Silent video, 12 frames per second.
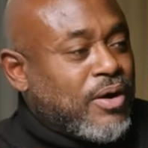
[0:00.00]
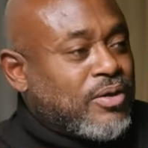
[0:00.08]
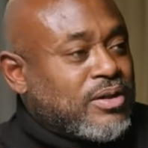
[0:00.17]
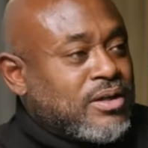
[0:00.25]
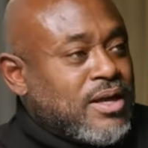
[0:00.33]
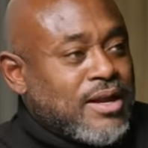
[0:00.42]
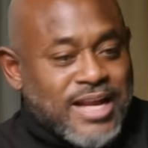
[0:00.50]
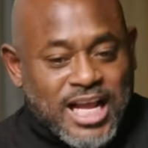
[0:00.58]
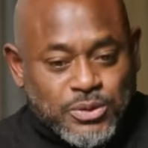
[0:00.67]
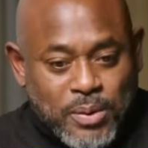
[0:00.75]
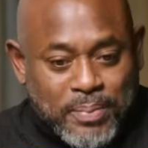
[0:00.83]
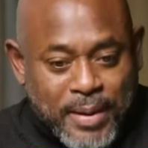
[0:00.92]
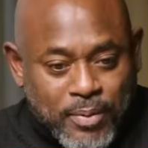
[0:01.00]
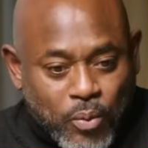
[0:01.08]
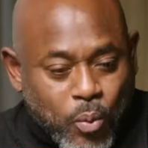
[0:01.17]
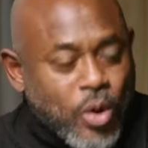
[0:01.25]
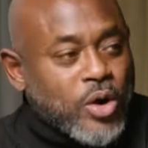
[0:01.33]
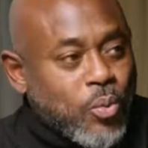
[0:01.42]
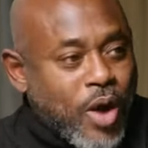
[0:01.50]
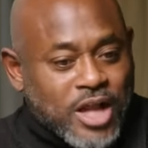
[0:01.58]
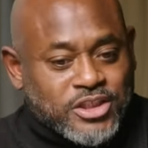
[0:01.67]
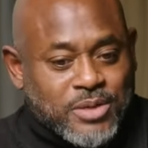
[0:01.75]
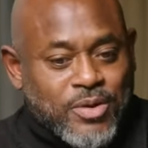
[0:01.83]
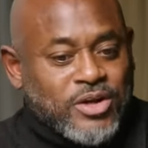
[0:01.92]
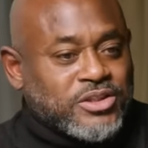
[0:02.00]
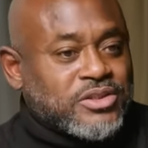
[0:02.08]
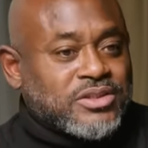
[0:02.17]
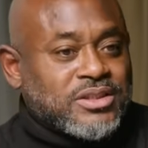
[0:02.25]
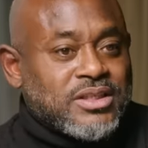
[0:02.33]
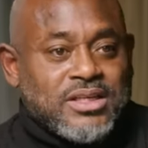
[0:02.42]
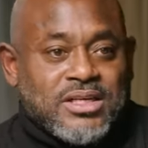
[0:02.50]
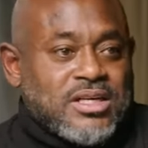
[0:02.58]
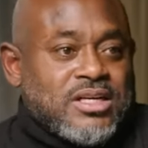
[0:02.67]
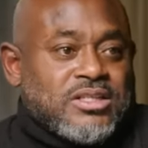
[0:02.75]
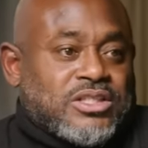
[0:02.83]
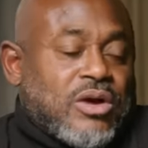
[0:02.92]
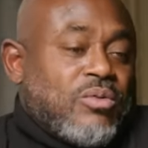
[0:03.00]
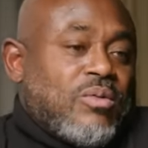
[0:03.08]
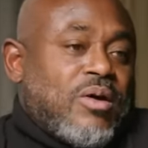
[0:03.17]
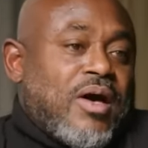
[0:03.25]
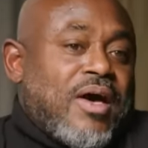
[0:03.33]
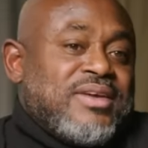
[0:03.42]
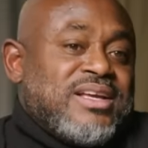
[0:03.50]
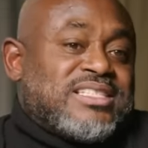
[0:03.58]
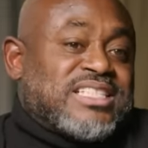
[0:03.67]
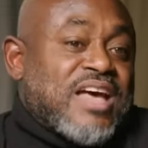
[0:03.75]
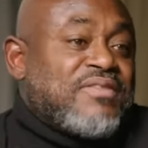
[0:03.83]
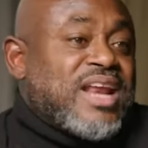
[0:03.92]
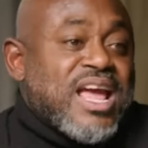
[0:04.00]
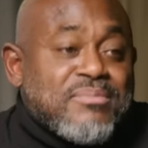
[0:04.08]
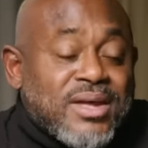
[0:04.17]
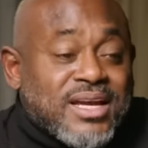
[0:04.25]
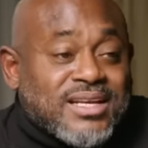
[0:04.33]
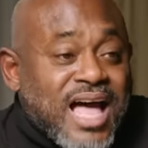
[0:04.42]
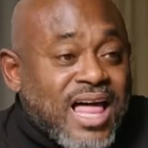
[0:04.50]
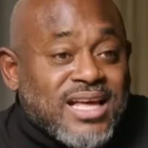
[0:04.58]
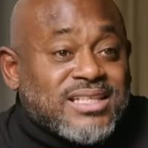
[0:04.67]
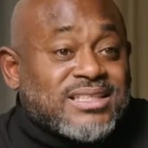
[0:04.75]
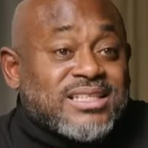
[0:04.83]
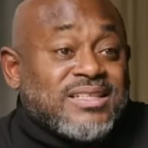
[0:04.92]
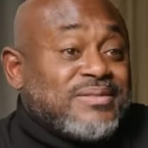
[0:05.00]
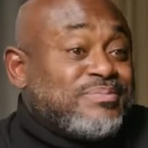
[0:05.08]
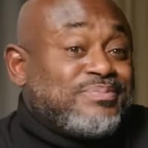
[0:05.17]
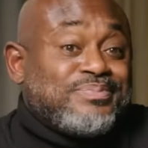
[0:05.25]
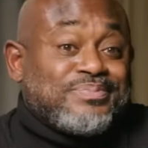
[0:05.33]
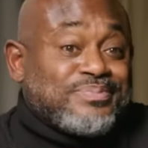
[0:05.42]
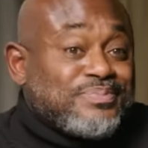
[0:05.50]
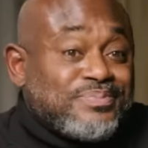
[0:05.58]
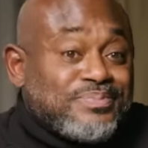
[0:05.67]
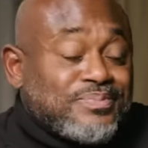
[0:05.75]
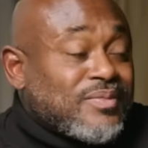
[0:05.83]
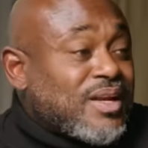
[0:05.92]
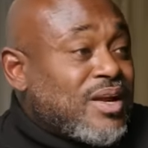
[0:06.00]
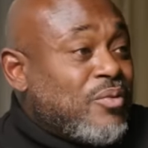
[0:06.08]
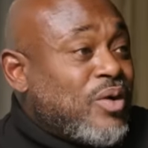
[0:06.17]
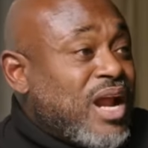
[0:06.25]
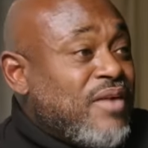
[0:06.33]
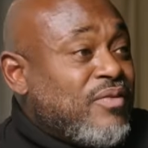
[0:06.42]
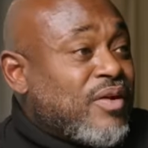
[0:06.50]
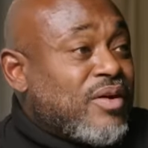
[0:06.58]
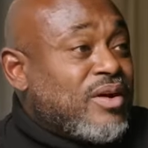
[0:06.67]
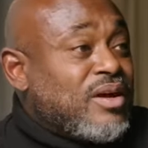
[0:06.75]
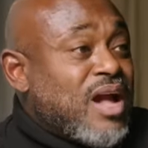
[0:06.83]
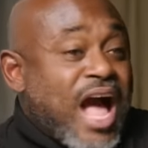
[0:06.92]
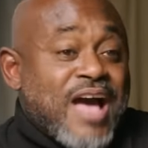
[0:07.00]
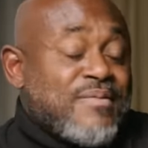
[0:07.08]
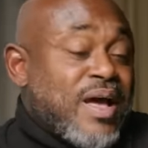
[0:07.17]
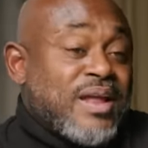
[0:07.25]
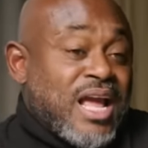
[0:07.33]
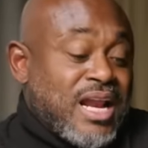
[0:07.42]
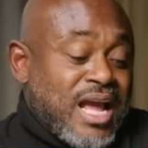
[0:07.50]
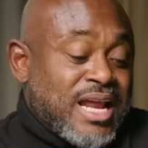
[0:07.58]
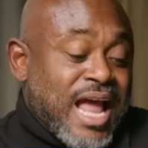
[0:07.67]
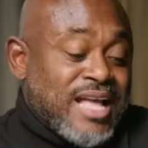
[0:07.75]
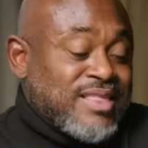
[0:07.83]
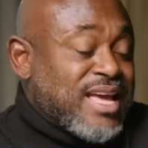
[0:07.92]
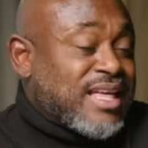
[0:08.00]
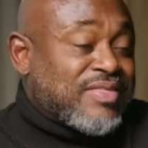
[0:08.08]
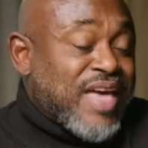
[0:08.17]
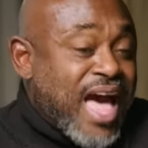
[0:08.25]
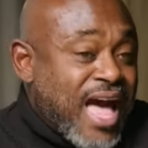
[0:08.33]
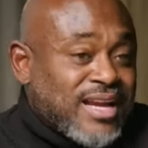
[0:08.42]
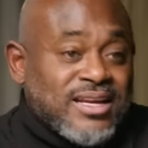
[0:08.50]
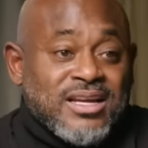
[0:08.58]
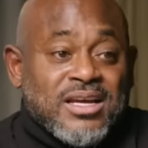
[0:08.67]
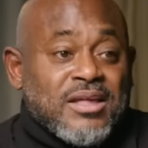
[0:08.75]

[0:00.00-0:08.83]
Bowl. Right. That's when people want to watch commercials. So uh, seven, eight million dollars, whatever. And, and and I think that